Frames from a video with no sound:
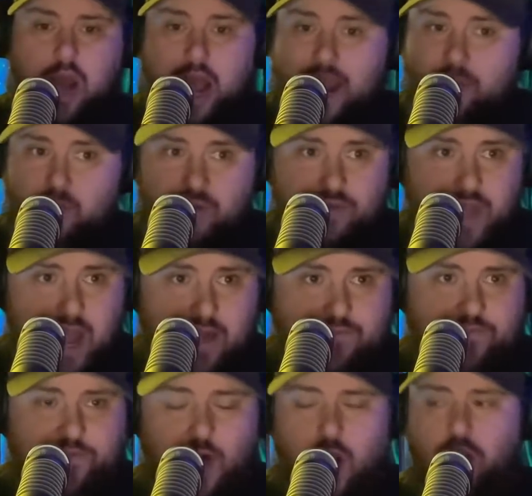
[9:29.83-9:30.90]
I will
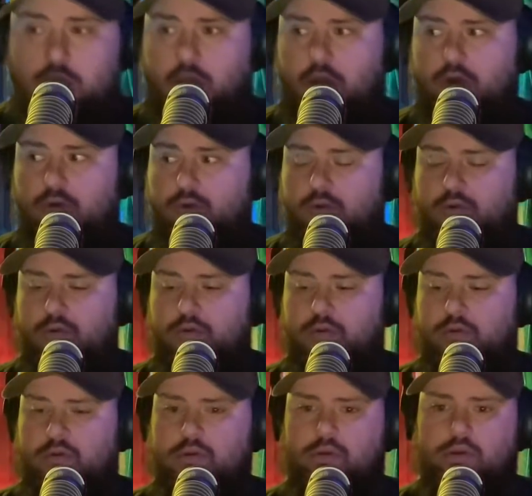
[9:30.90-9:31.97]
not follow
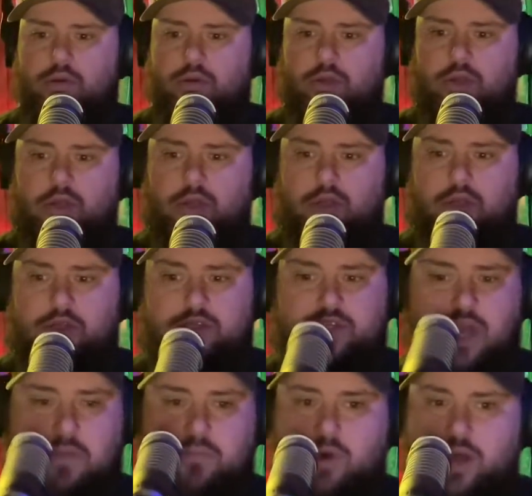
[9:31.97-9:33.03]

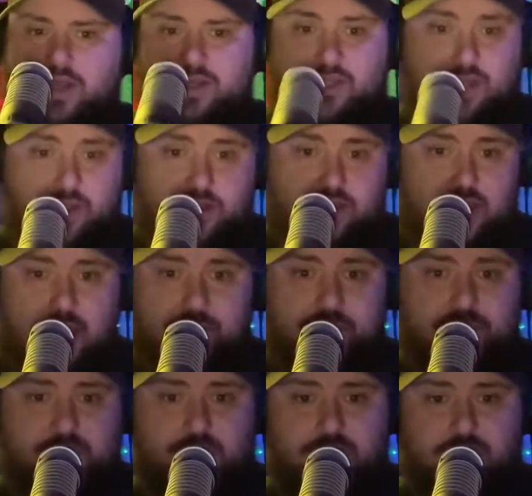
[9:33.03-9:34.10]
someone to the
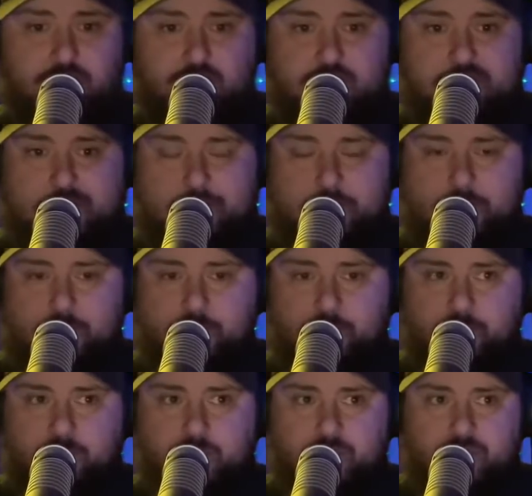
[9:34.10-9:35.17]
depths
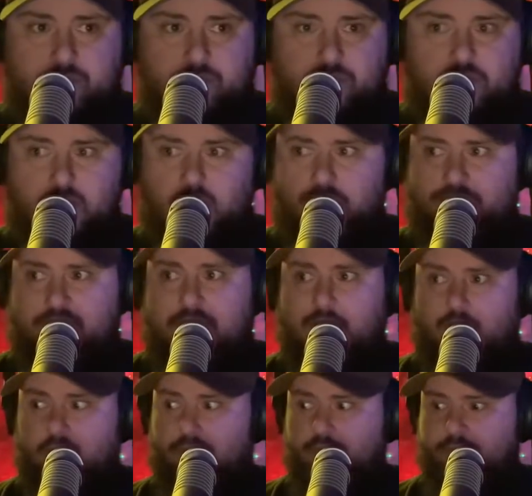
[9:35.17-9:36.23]
of
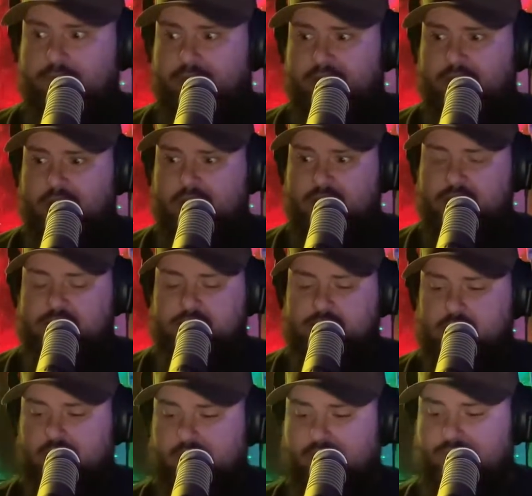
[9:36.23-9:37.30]
hell
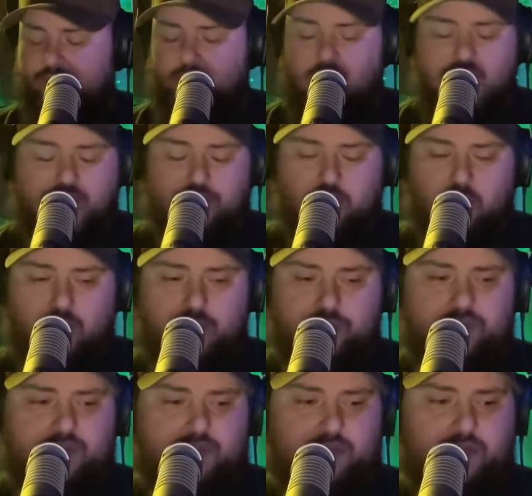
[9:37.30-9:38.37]
because of blind
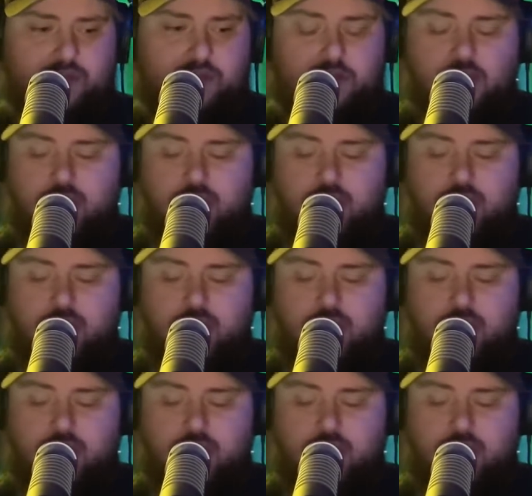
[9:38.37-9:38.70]
loyalty.